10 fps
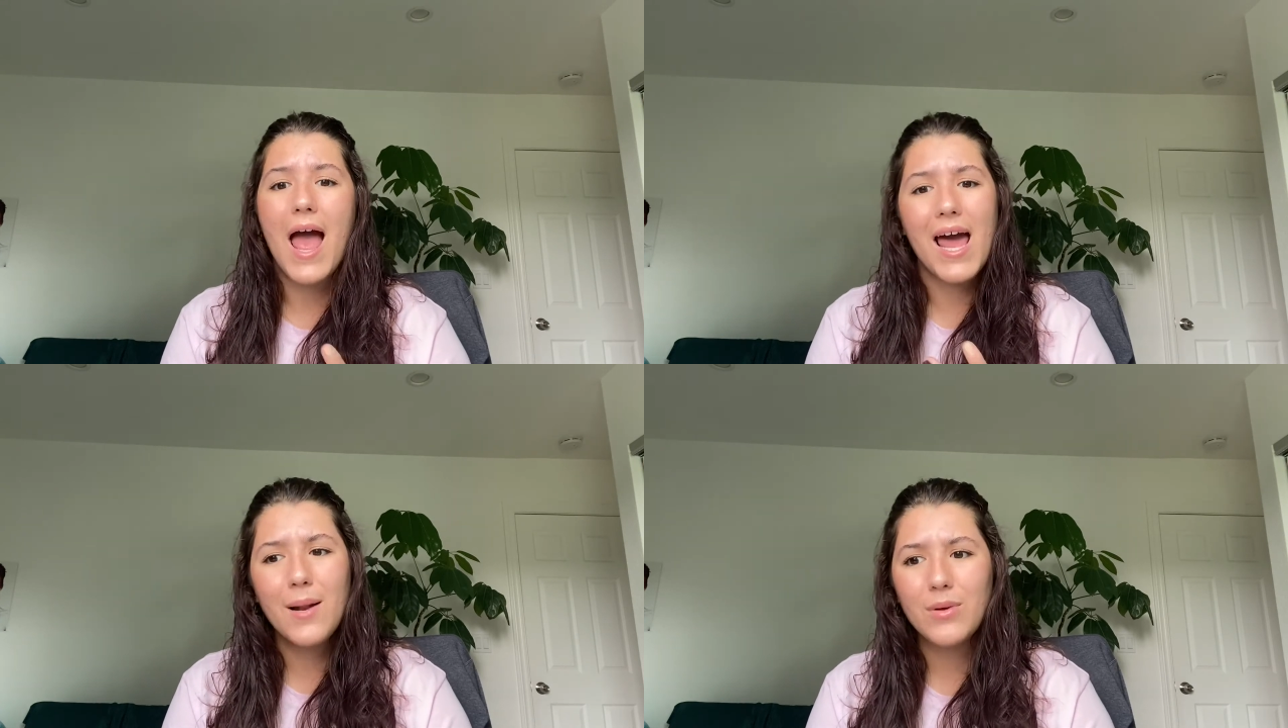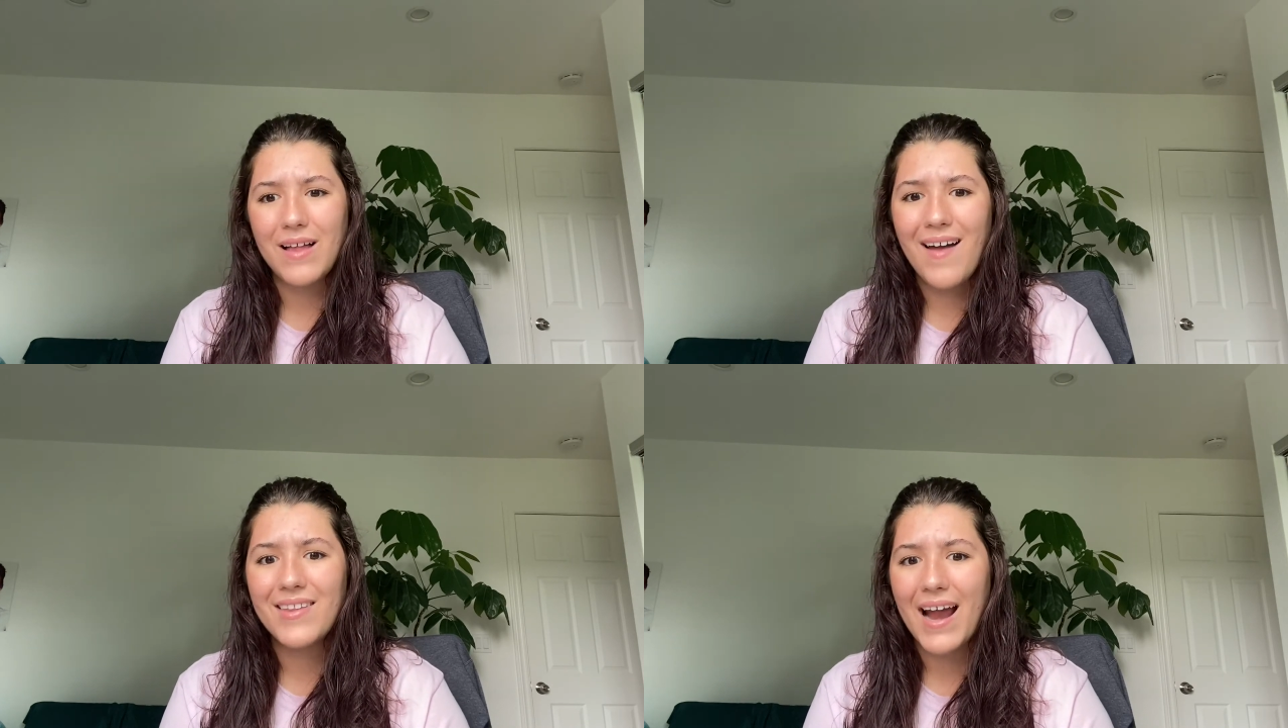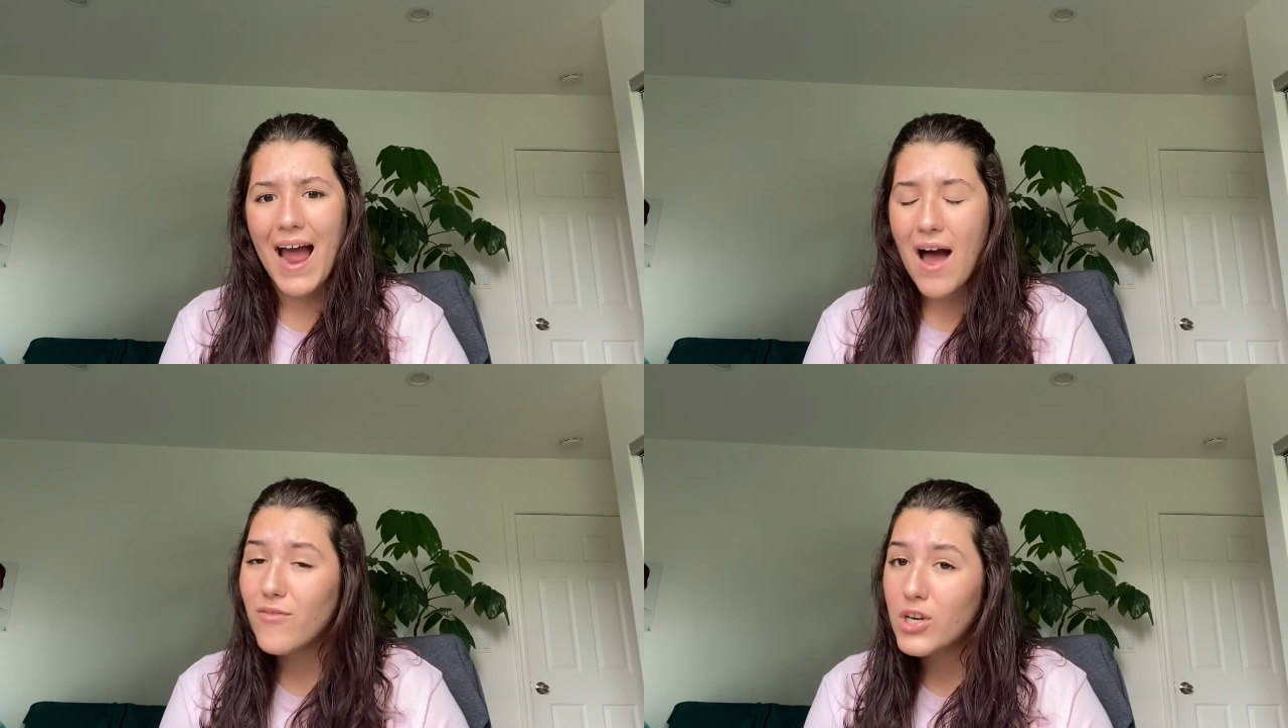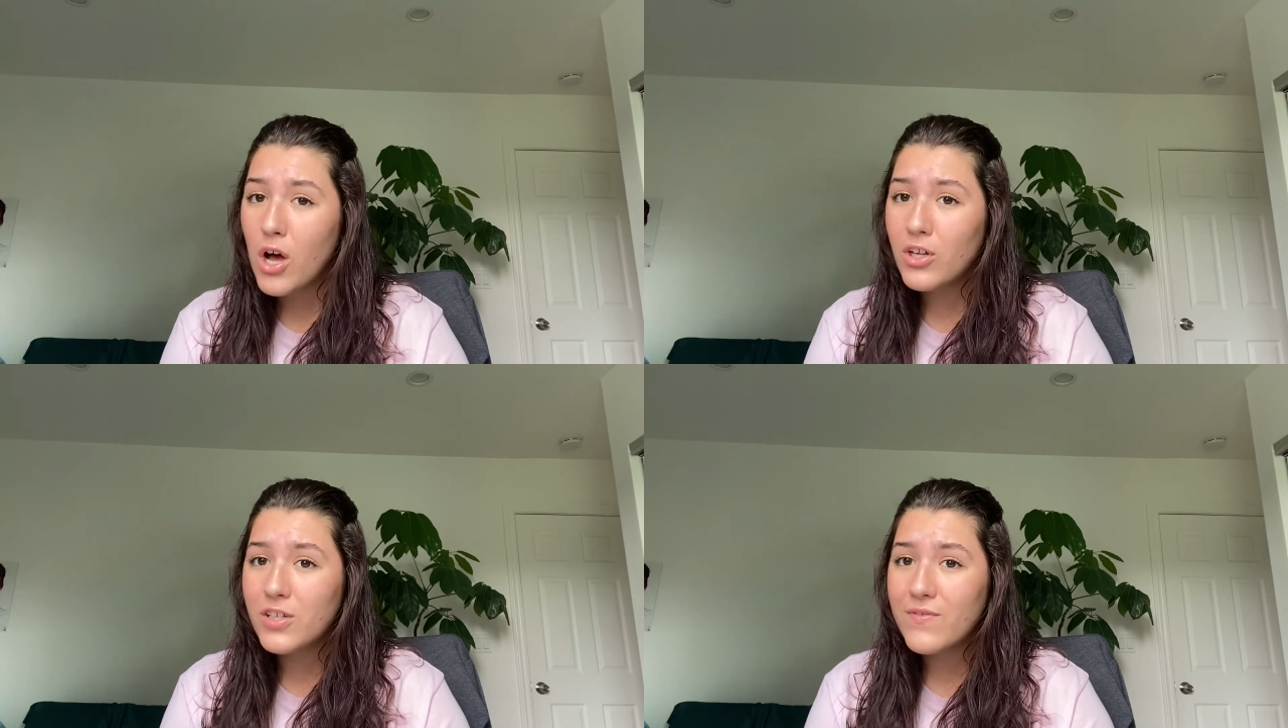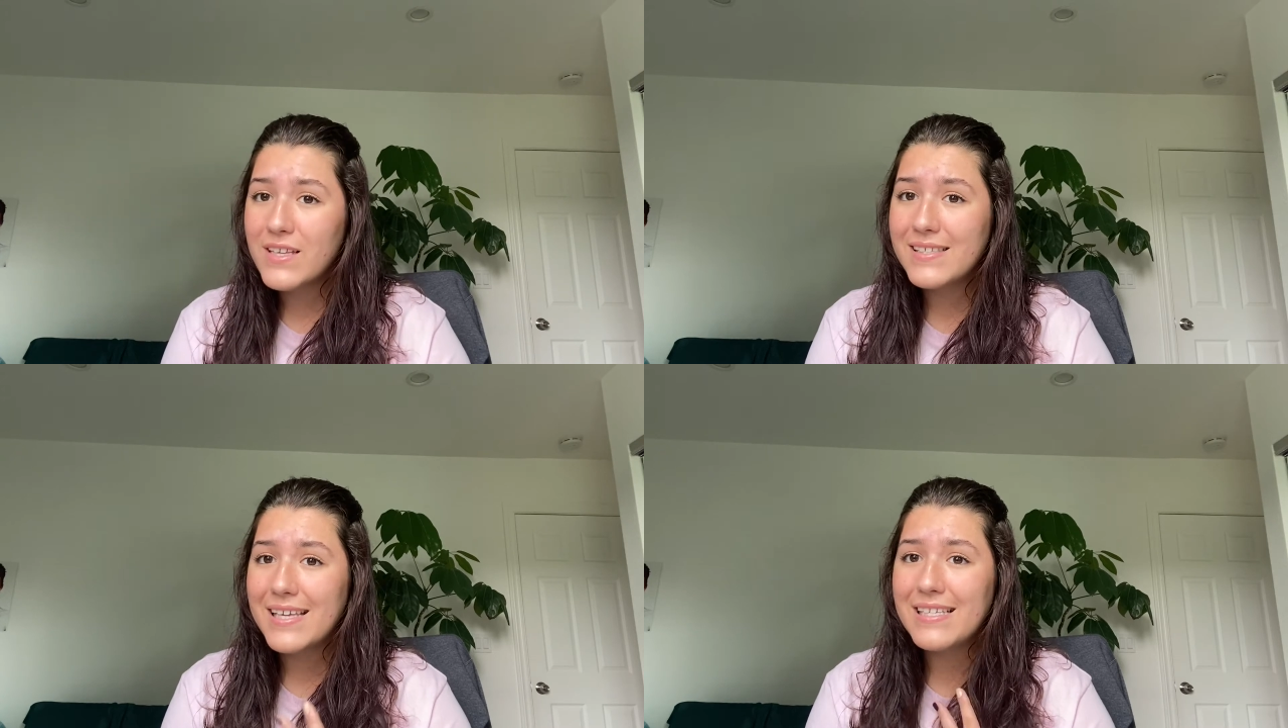And I'm glad that I have the knowledge of
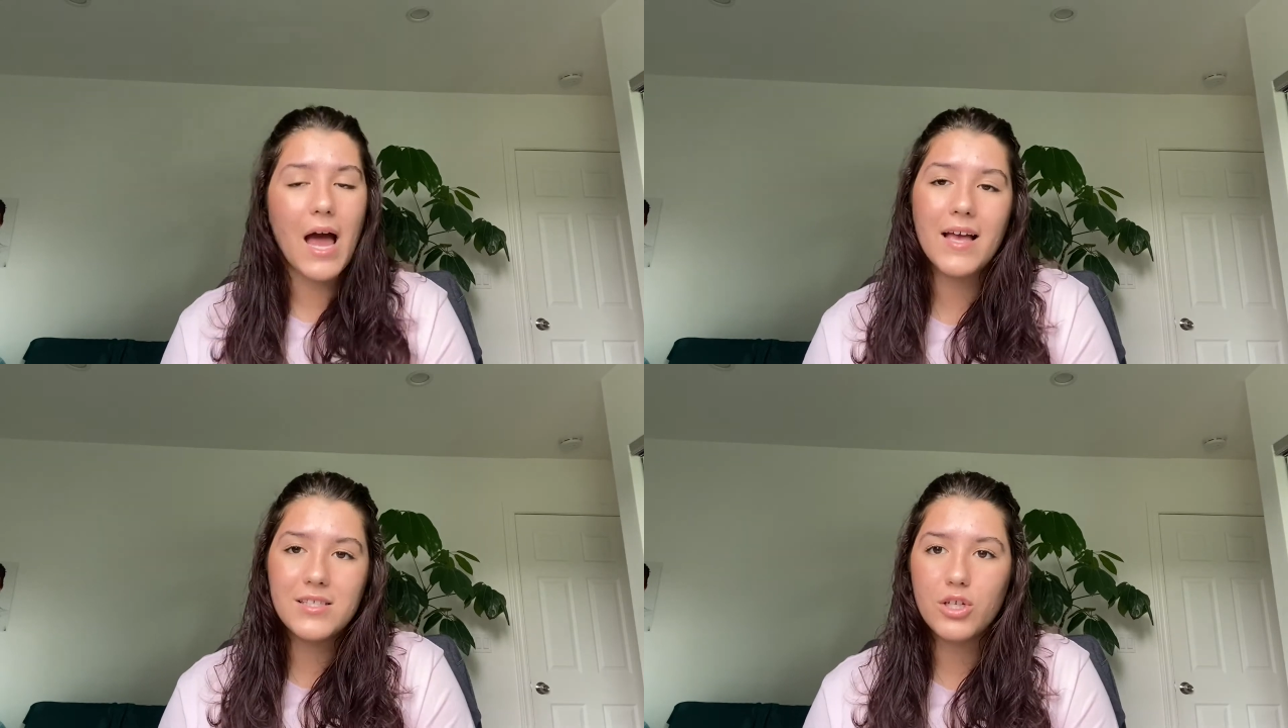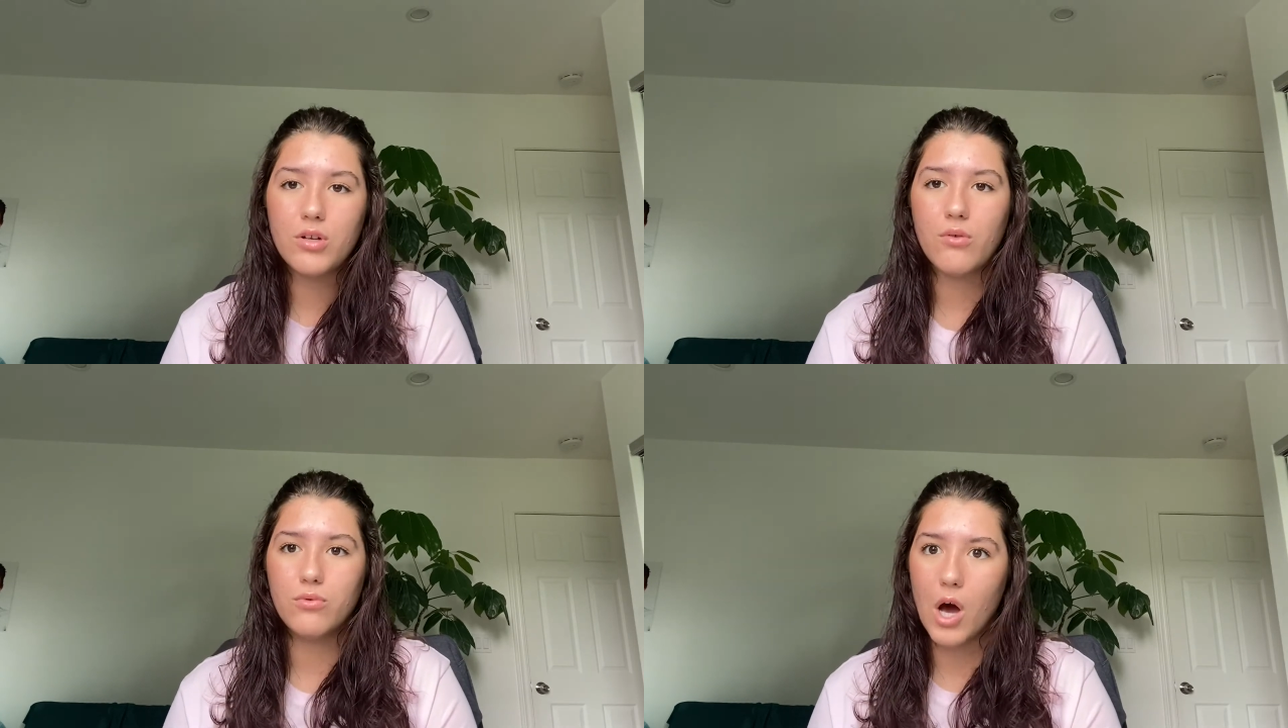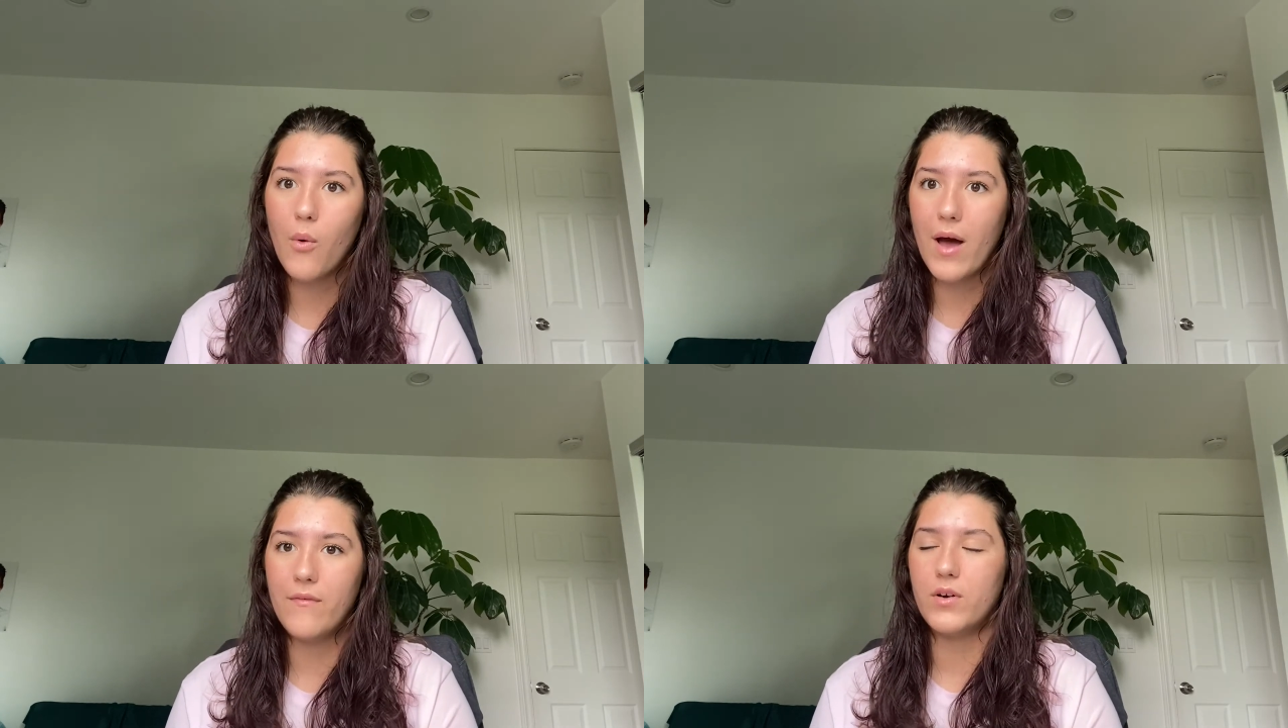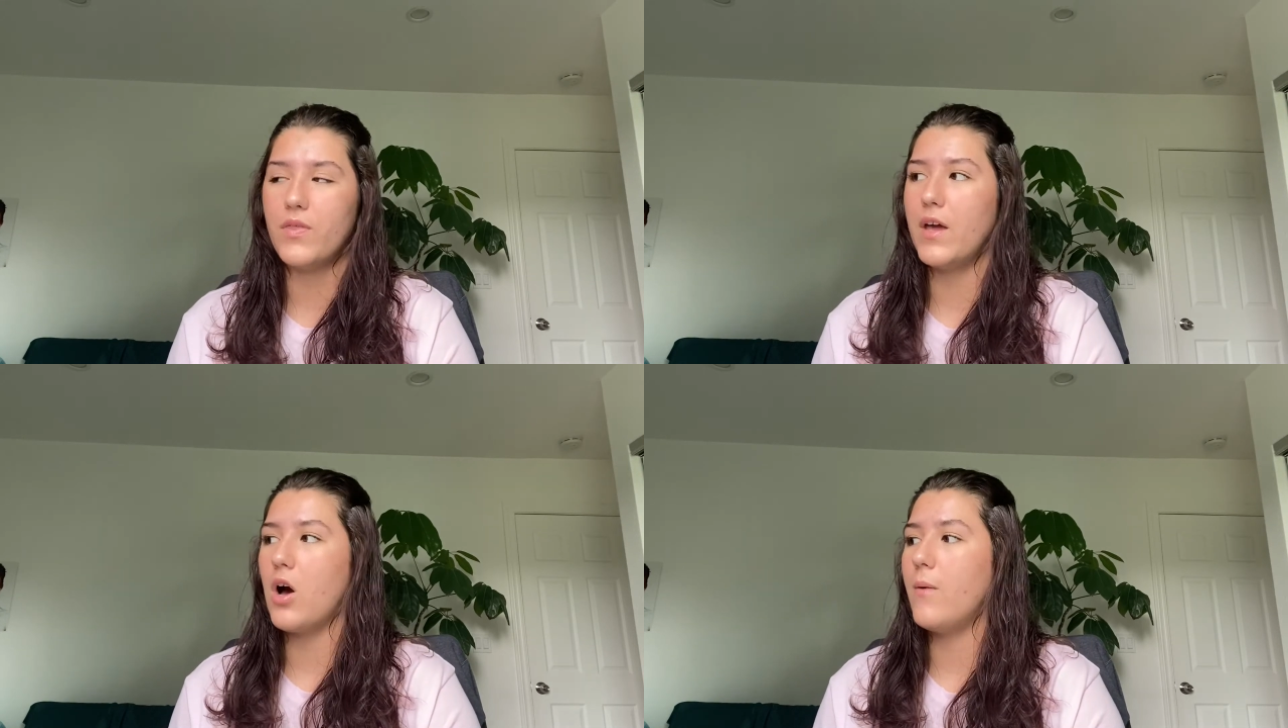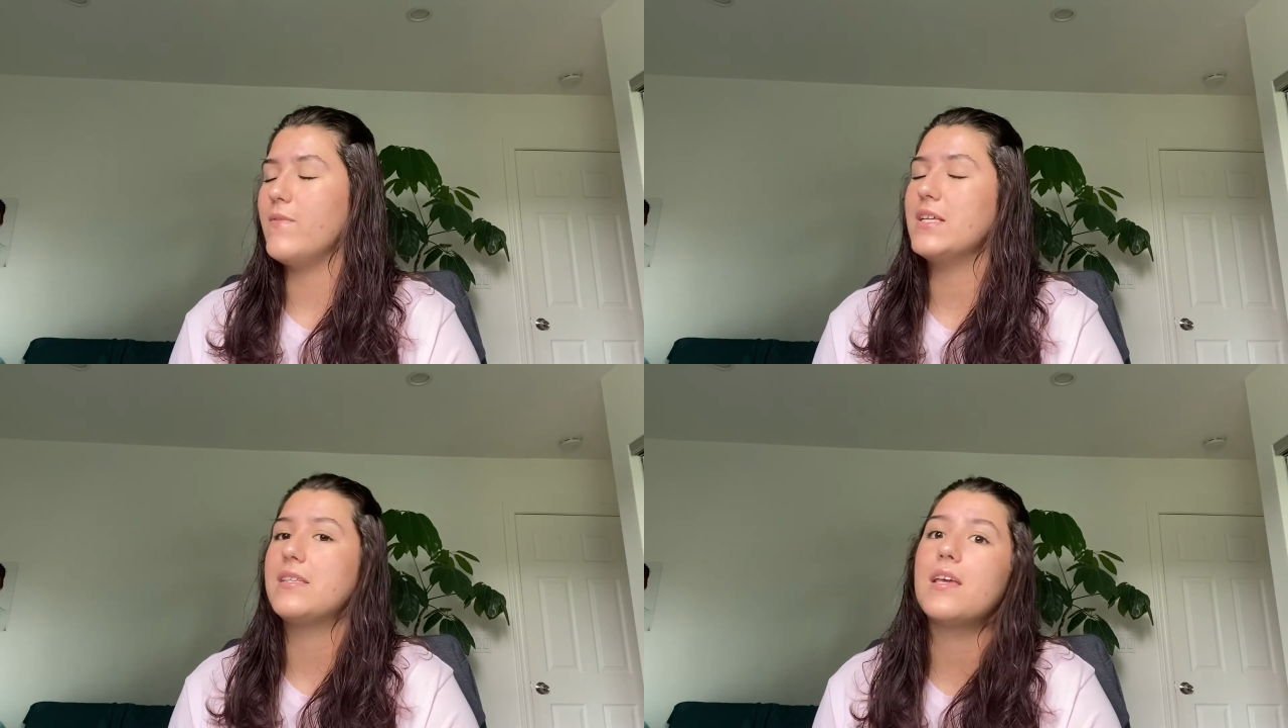these things. I still don't know everything,
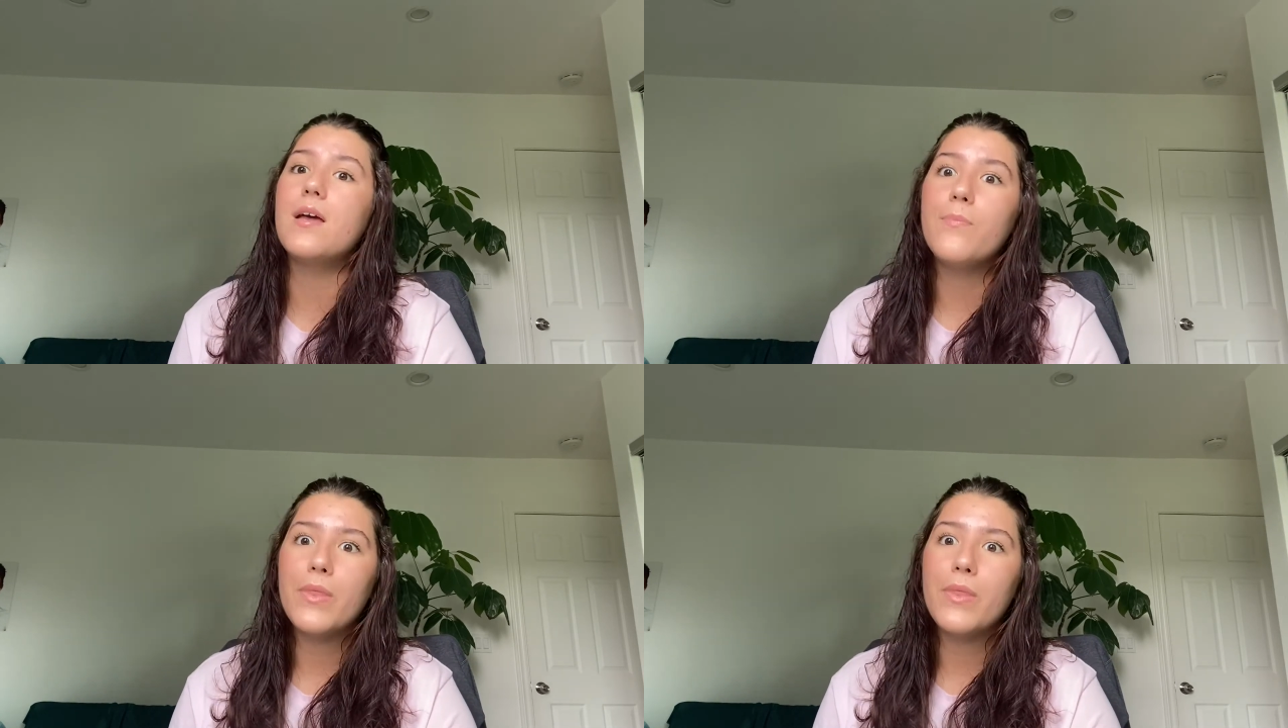obviously,